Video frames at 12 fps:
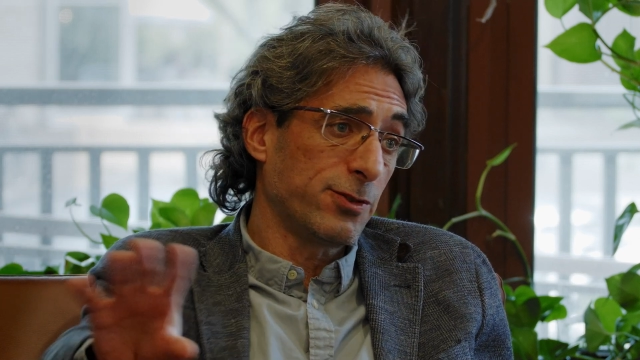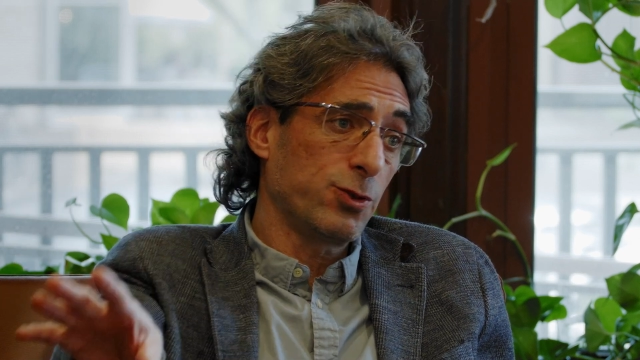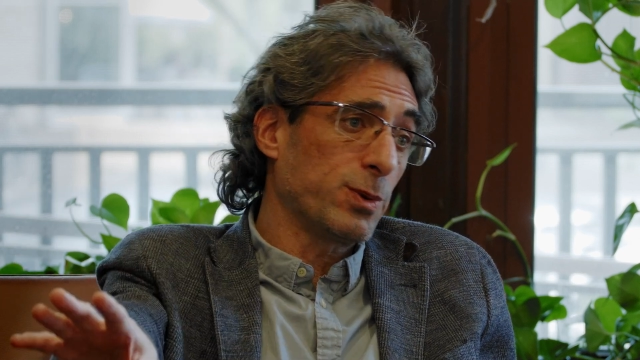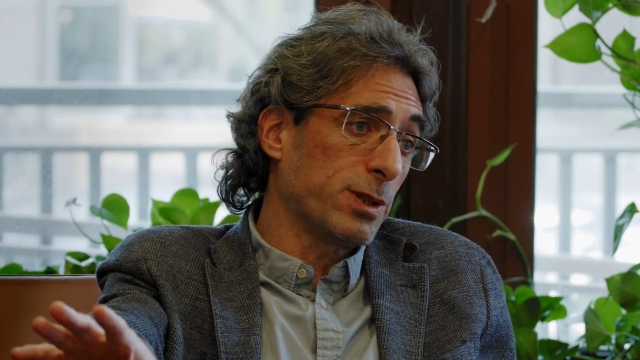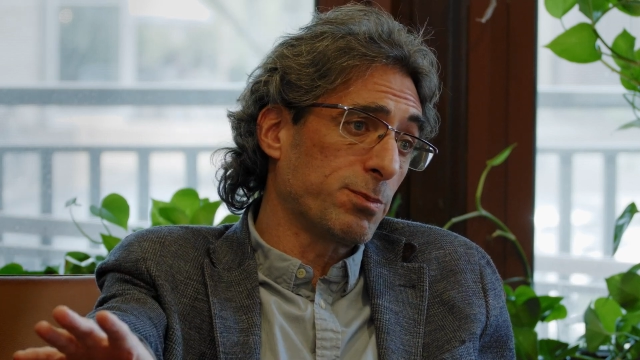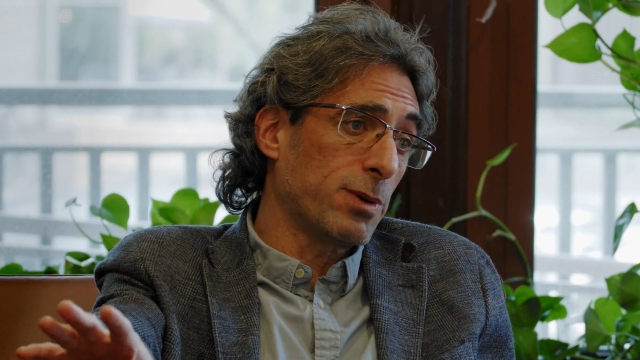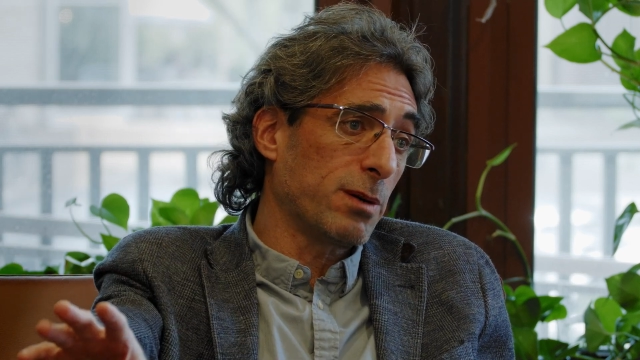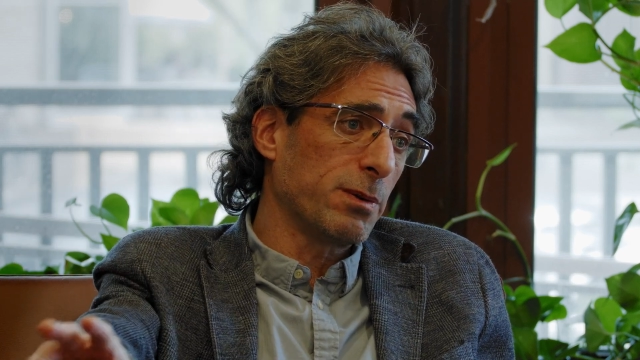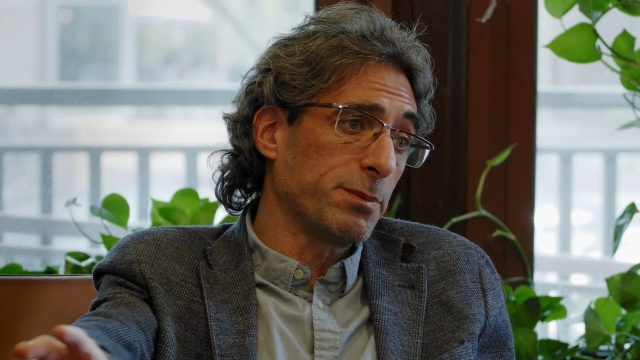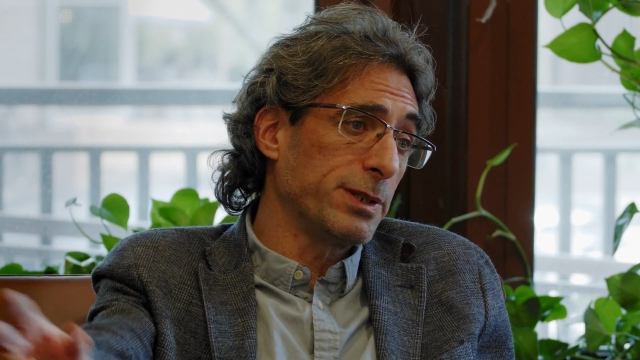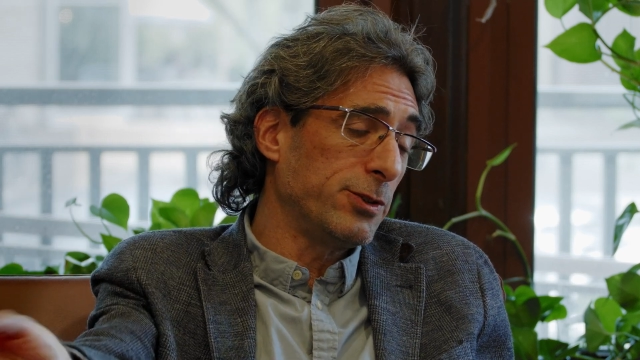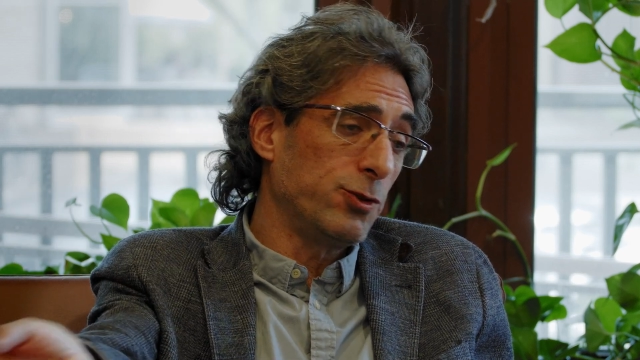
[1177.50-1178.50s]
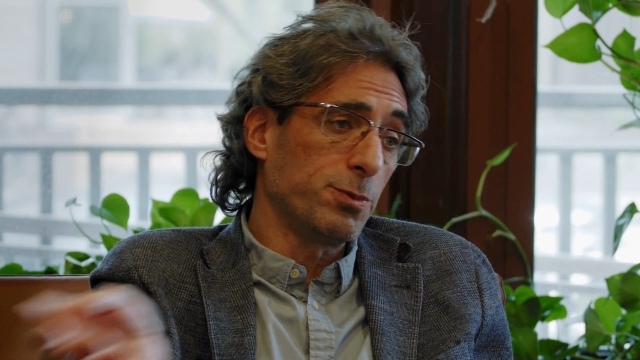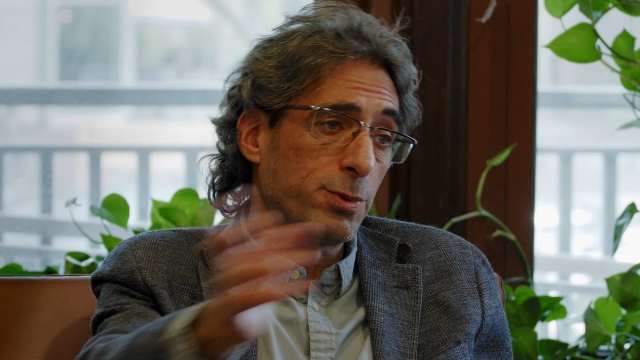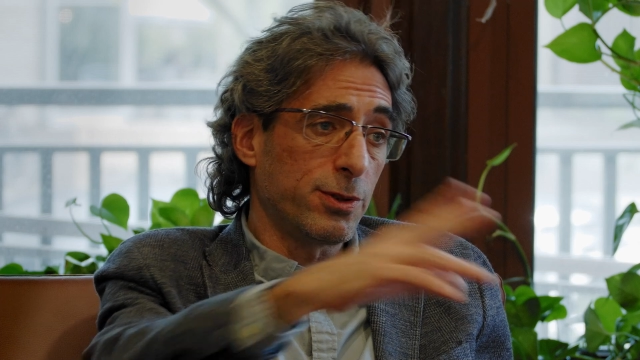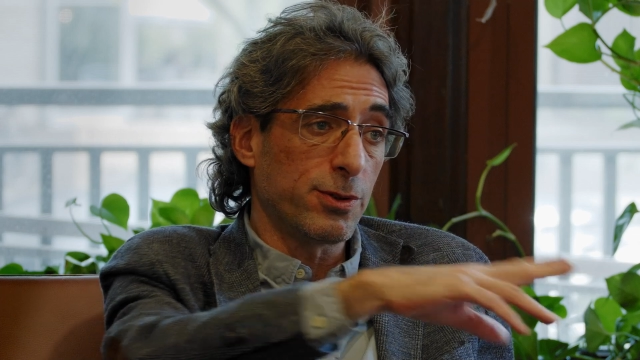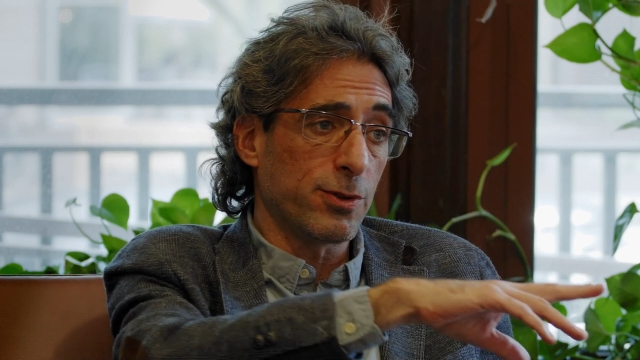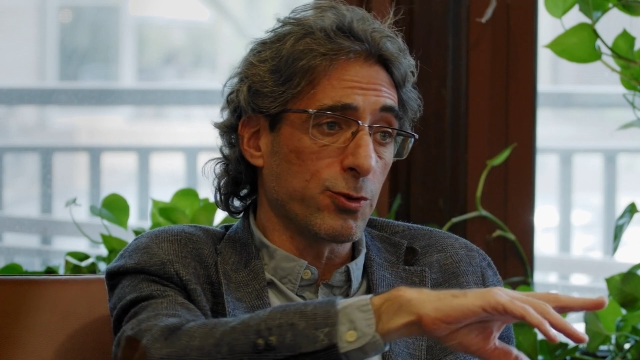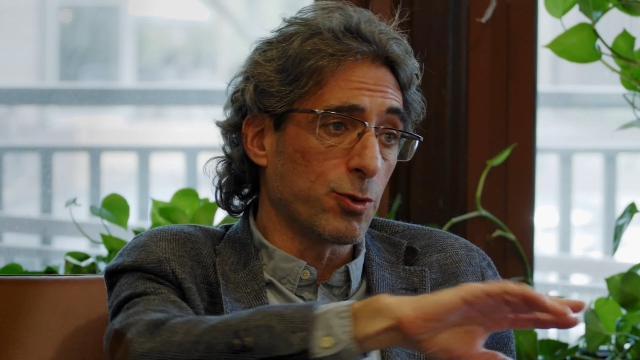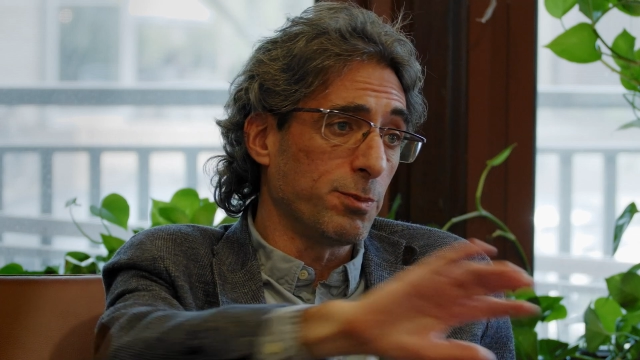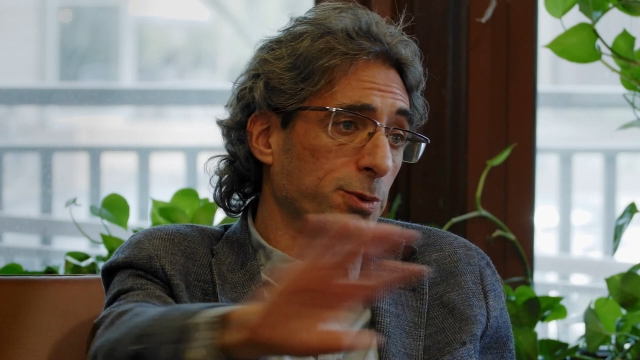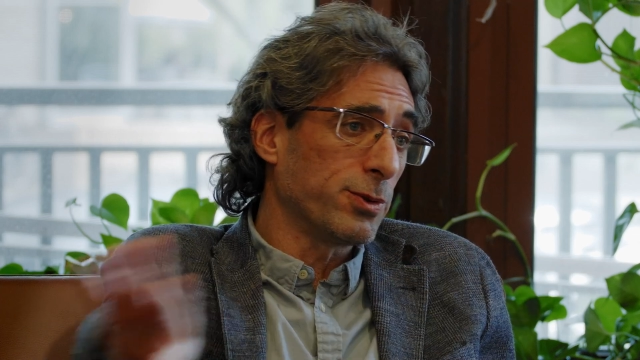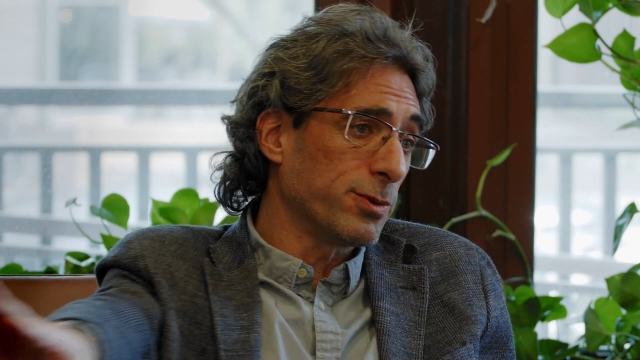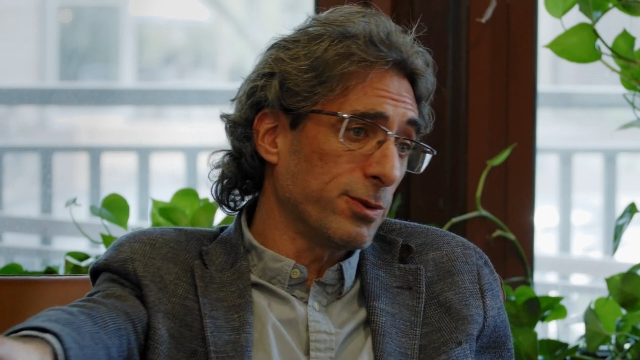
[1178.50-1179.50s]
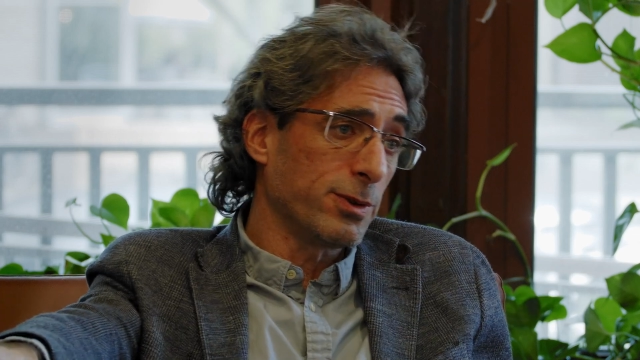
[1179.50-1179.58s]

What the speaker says: tells you what the problem is, you put it on a computer,